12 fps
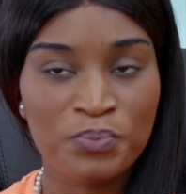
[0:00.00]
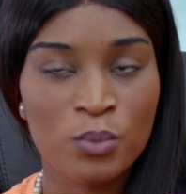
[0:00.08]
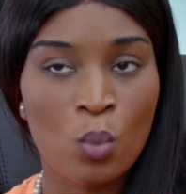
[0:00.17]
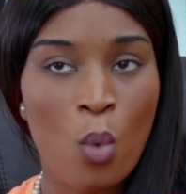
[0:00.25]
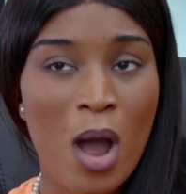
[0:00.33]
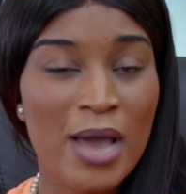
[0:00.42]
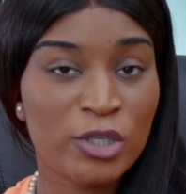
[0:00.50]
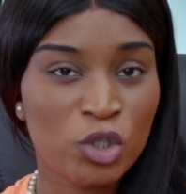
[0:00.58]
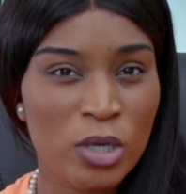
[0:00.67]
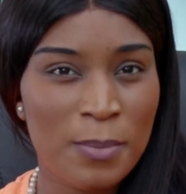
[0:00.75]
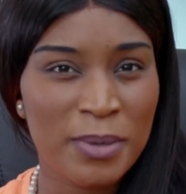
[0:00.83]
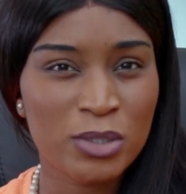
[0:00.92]
Why
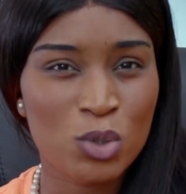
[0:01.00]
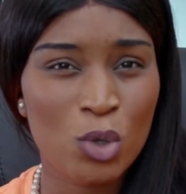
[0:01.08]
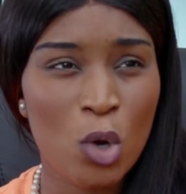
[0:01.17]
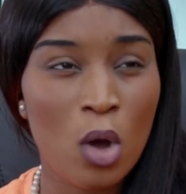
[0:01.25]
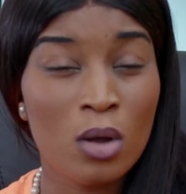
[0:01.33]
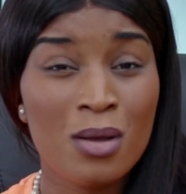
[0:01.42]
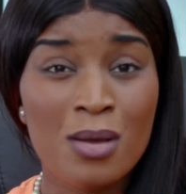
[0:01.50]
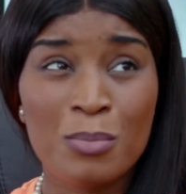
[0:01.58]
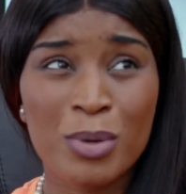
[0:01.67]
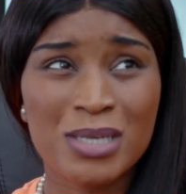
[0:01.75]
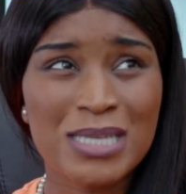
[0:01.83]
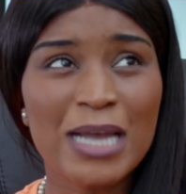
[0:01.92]
shouldn't it be too long?
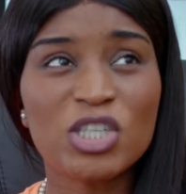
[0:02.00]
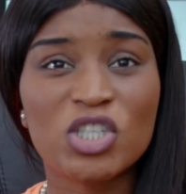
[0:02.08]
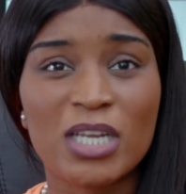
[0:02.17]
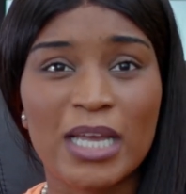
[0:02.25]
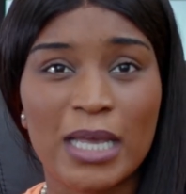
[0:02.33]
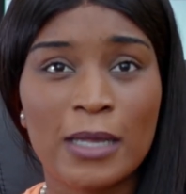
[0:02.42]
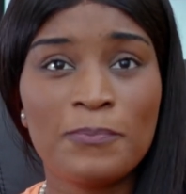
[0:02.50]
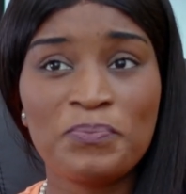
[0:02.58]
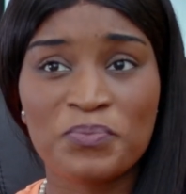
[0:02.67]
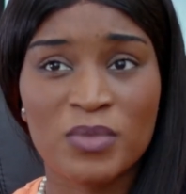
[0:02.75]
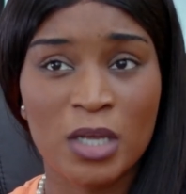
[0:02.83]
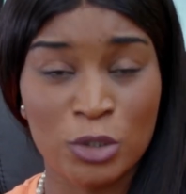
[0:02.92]
Because actually,
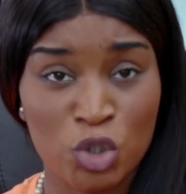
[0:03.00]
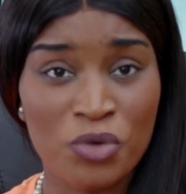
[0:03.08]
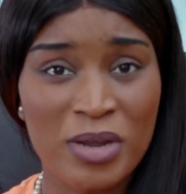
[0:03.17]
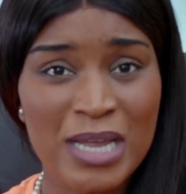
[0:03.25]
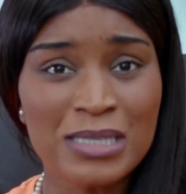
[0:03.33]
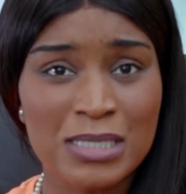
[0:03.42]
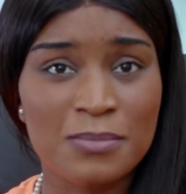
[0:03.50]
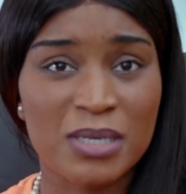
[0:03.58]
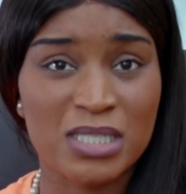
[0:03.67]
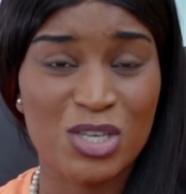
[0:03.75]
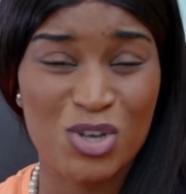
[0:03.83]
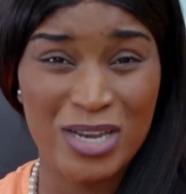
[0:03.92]
during
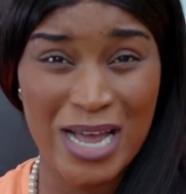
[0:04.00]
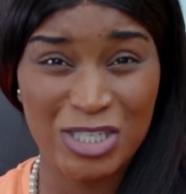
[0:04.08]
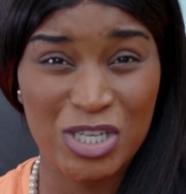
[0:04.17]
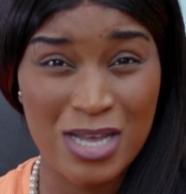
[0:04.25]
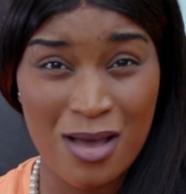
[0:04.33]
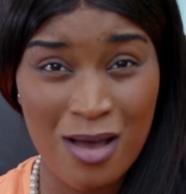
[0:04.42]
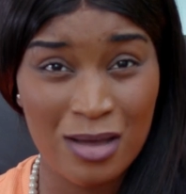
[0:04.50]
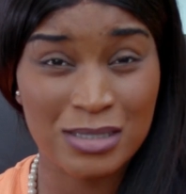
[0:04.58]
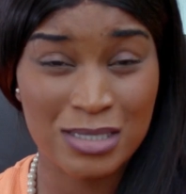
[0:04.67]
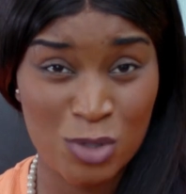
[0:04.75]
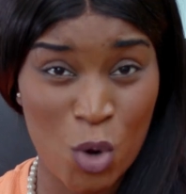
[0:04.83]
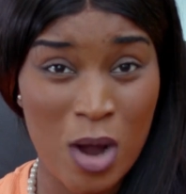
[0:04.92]
intimacy, you can actually
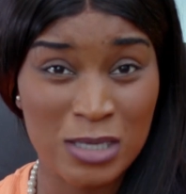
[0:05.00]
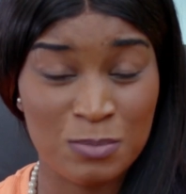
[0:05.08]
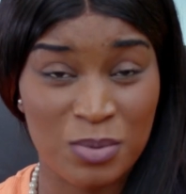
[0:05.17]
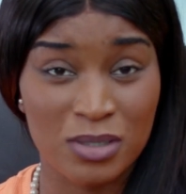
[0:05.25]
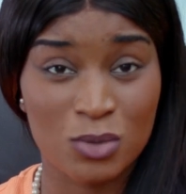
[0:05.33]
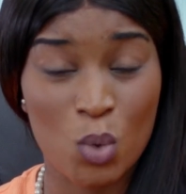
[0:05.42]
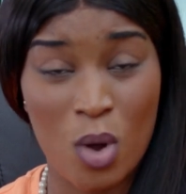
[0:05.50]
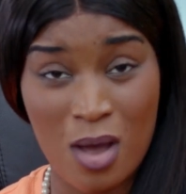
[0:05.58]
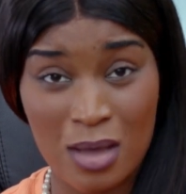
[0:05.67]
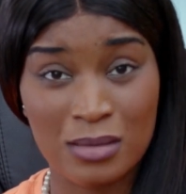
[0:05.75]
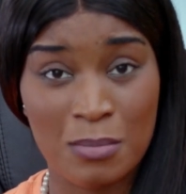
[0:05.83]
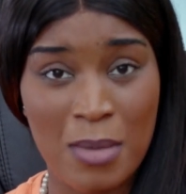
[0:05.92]
hurt your husband or
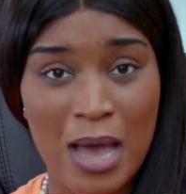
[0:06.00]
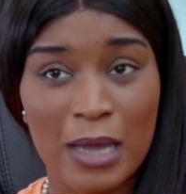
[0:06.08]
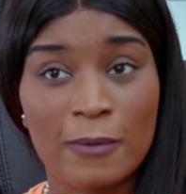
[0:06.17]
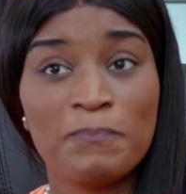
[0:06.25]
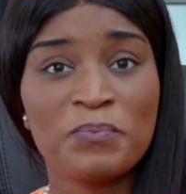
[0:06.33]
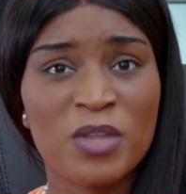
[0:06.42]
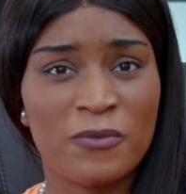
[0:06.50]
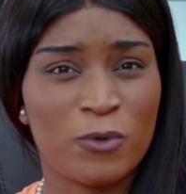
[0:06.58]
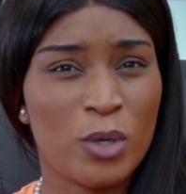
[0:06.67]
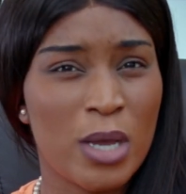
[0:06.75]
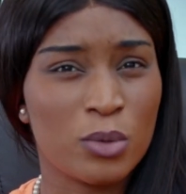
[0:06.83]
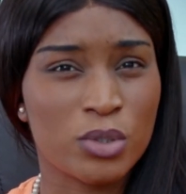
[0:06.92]
hurt the man if your
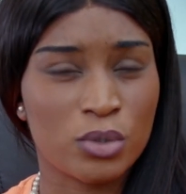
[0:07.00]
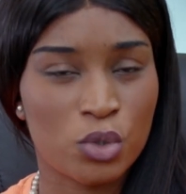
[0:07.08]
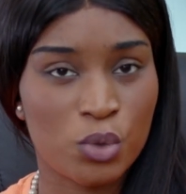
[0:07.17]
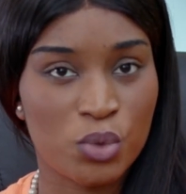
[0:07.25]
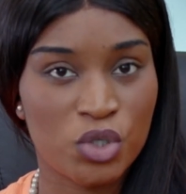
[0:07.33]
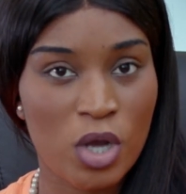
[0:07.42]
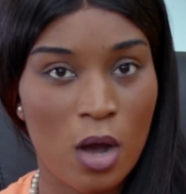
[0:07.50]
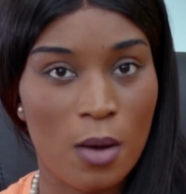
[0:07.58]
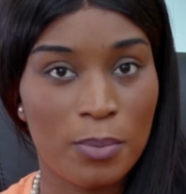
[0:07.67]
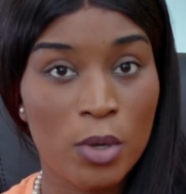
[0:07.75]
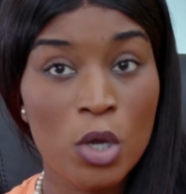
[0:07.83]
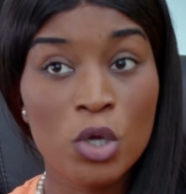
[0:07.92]
nails are too
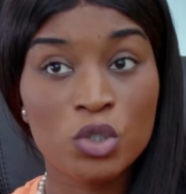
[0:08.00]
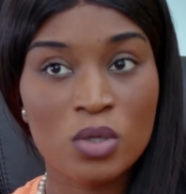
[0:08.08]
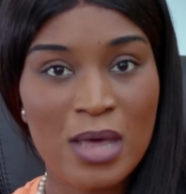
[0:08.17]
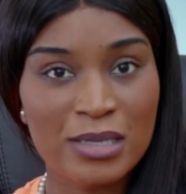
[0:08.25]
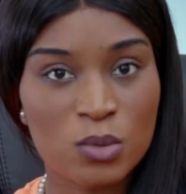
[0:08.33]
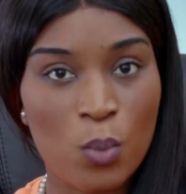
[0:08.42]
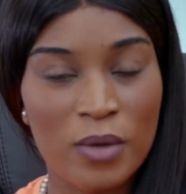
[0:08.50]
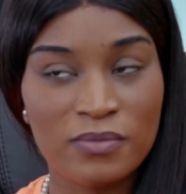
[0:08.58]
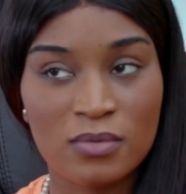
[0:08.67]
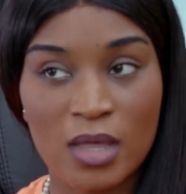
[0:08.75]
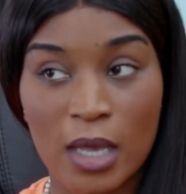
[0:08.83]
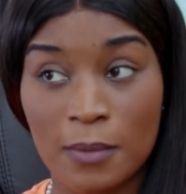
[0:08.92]
sharp. So that's one
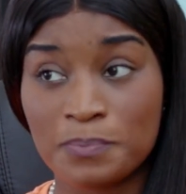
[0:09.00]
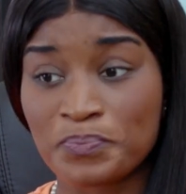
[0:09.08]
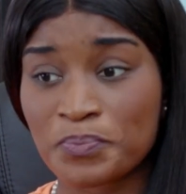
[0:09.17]
thing.